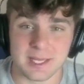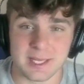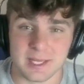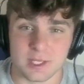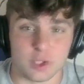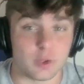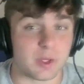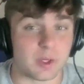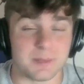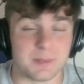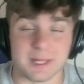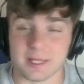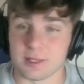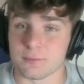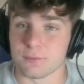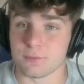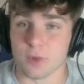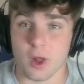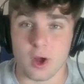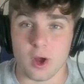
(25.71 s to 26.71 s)
You could be in the
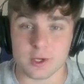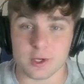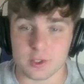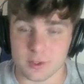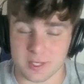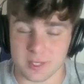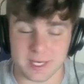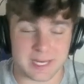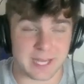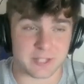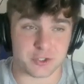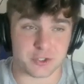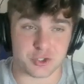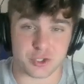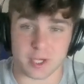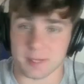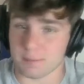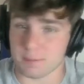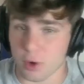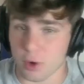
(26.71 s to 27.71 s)
vlog. You could catch a shiny
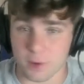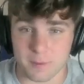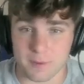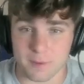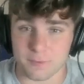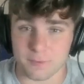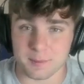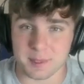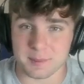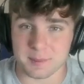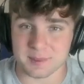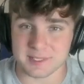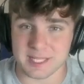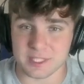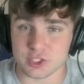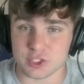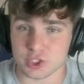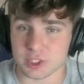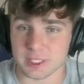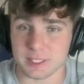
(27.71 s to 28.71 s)
Pokemon for me
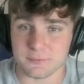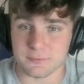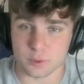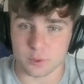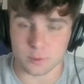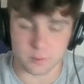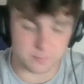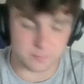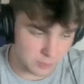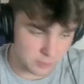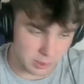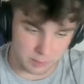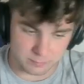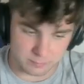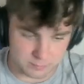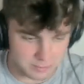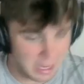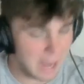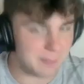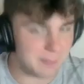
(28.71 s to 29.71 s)
potentially if you you know
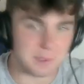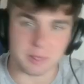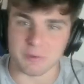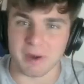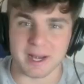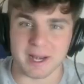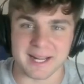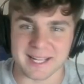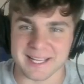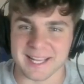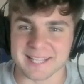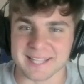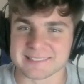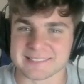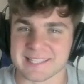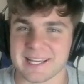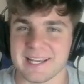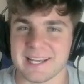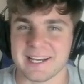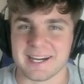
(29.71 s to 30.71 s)
time it right, I guess.
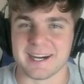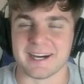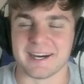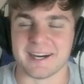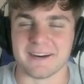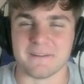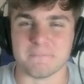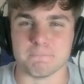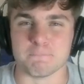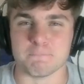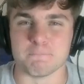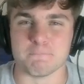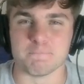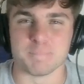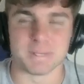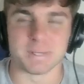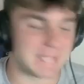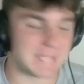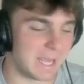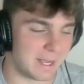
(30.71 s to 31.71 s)
Um, but
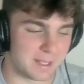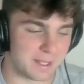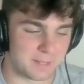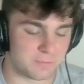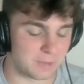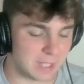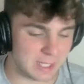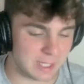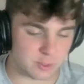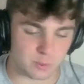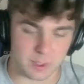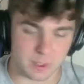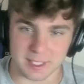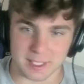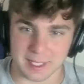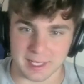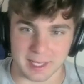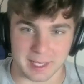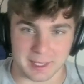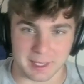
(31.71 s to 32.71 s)
yeah, if you guys want to
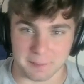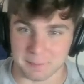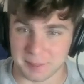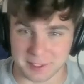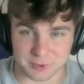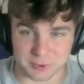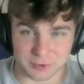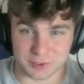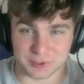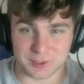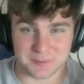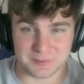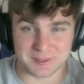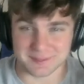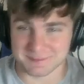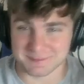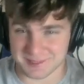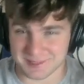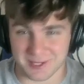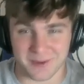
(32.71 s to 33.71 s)
get like a picture or something,
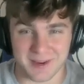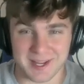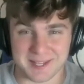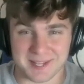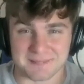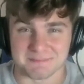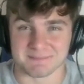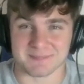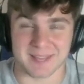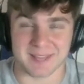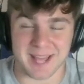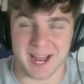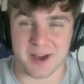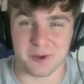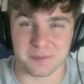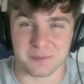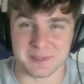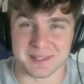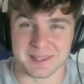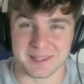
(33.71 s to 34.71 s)
go ahead. I will
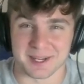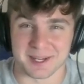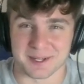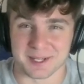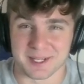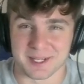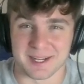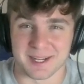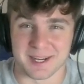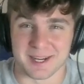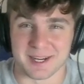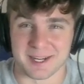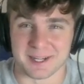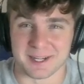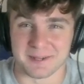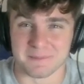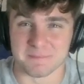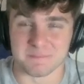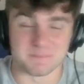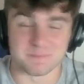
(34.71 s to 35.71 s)
be there.
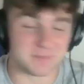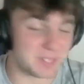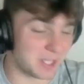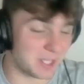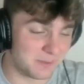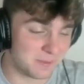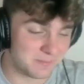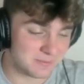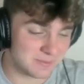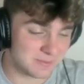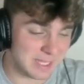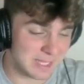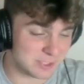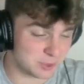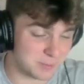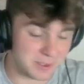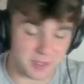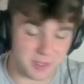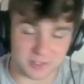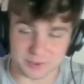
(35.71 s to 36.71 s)
Um, you know that should be
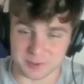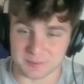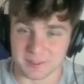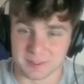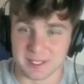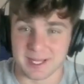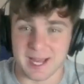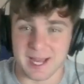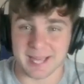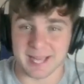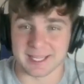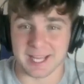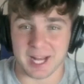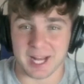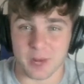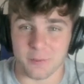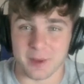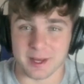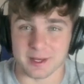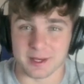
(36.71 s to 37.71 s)
awesome. I cannot
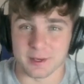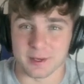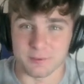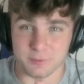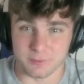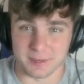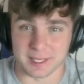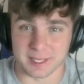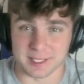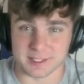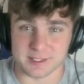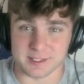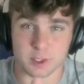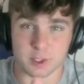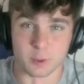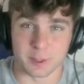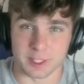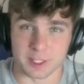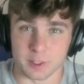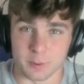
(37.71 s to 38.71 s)
wait for Vegas.
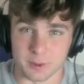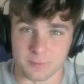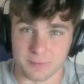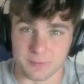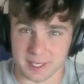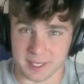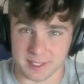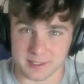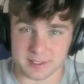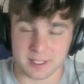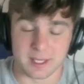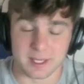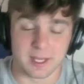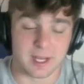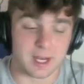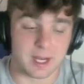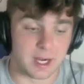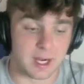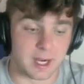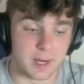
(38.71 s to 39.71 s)
Quick word Vegas.
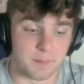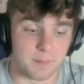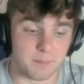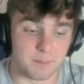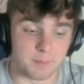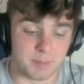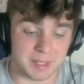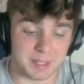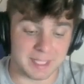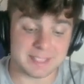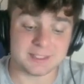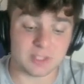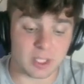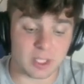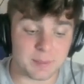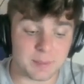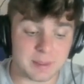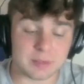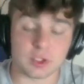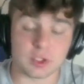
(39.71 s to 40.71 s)
Um, but let's talk
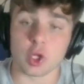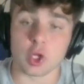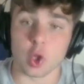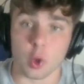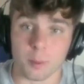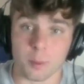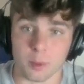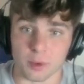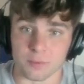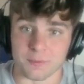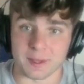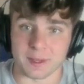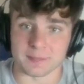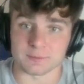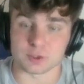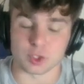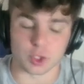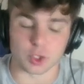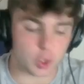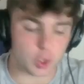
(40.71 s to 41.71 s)
about the global event. So
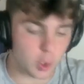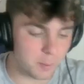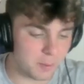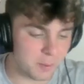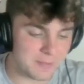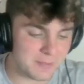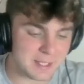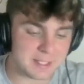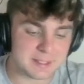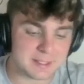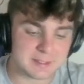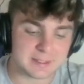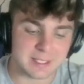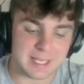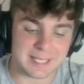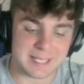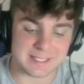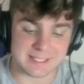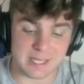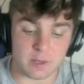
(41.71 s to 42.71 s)
the global event
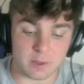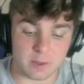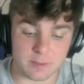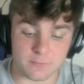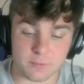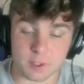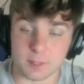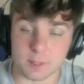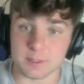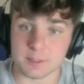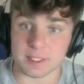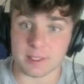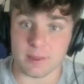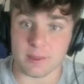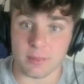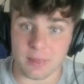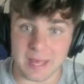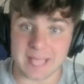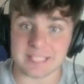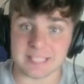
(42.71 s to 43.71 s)
has now confirmed
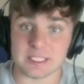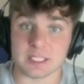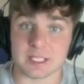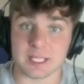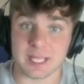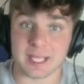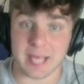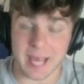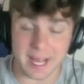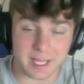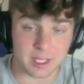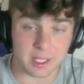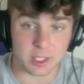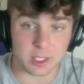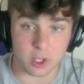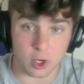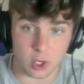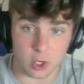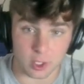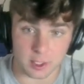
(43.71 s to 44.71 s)
that
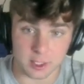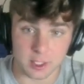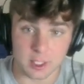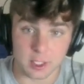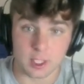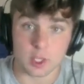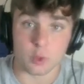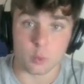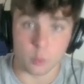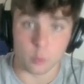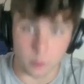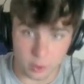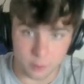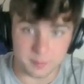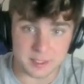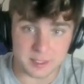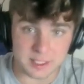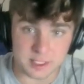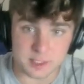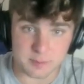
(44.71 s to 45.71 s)
Kecleon will
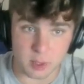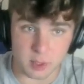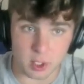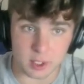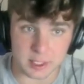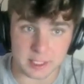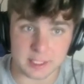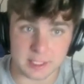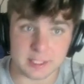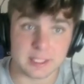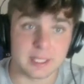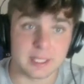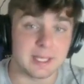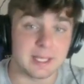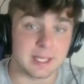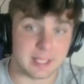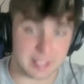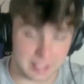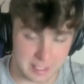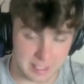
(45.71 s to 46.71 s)
be spawning
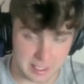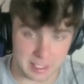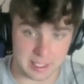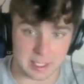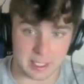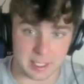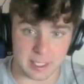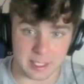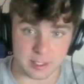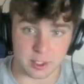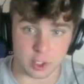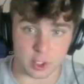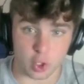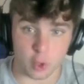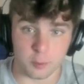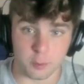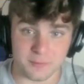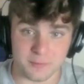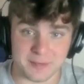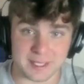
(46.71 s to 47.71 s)
in in the global
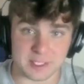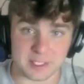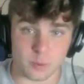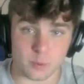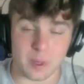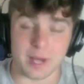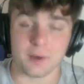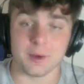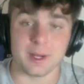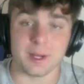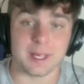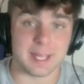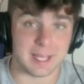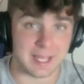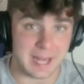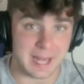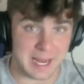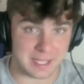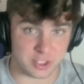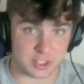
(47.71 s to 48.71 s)
event as well. It
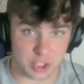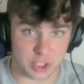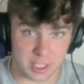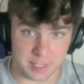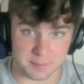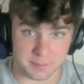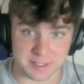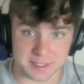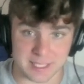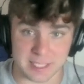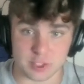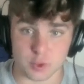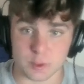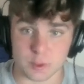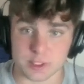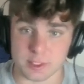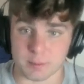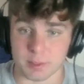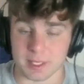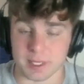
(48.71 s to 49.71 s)
has shiny potential. It's a
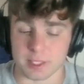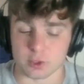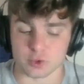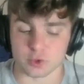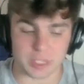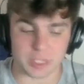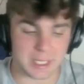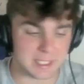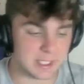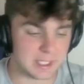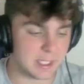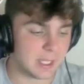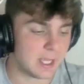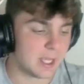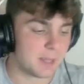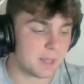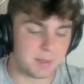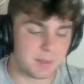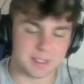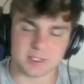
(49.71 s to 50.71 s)
brand new shiny,
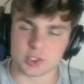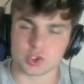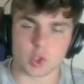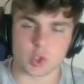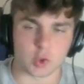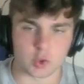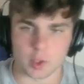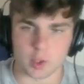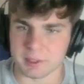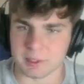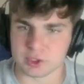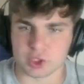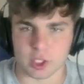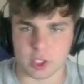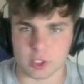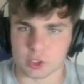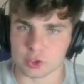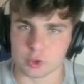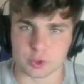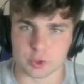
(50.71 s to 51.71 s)
but there's also a bunch of other
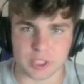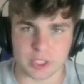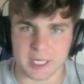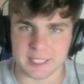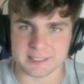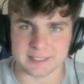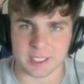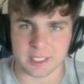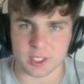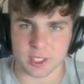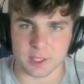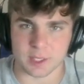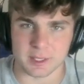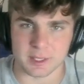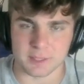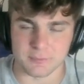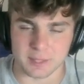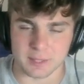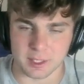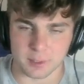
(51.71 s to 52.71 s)
new shinies that are going to be
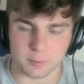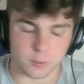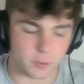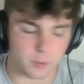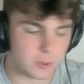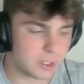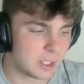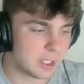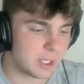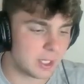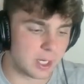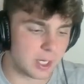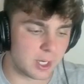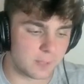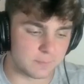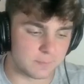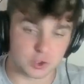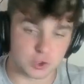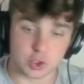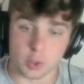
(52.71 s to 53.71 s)
available. Um,
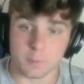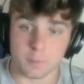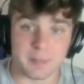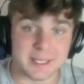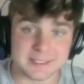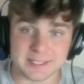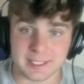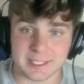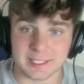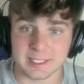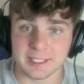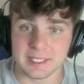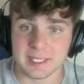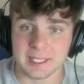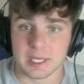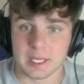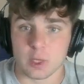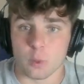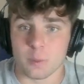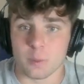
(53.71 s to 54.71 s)
so basically,
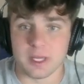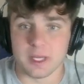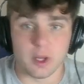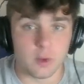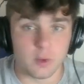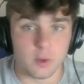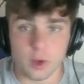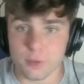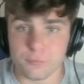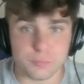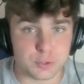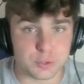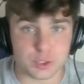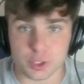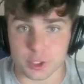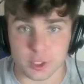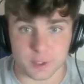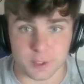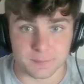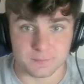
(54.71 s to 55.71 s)
we don't know for
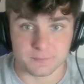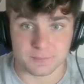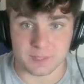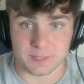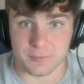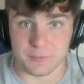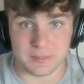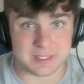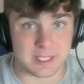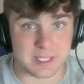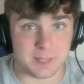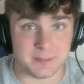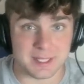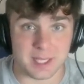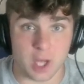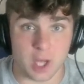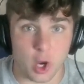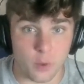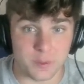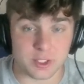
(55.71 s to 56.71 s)
sure if it's going to be a
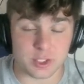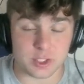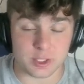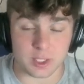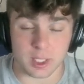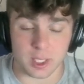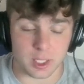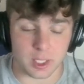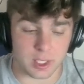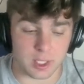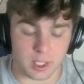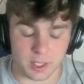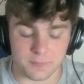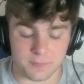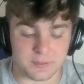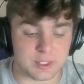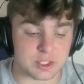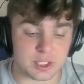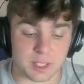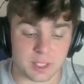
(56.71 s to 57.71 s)
Hoenn, uh, if
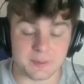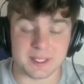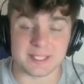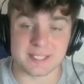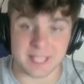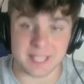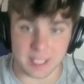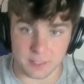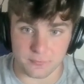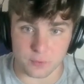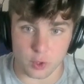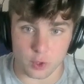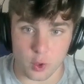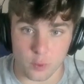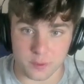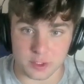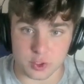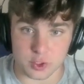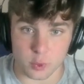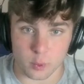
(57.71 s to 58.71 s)
there's going to be a ticket for the Hoenn
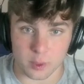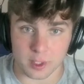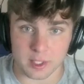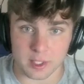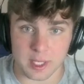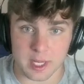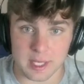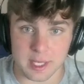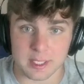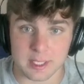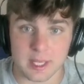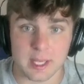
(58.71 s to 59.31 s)
Tour or not.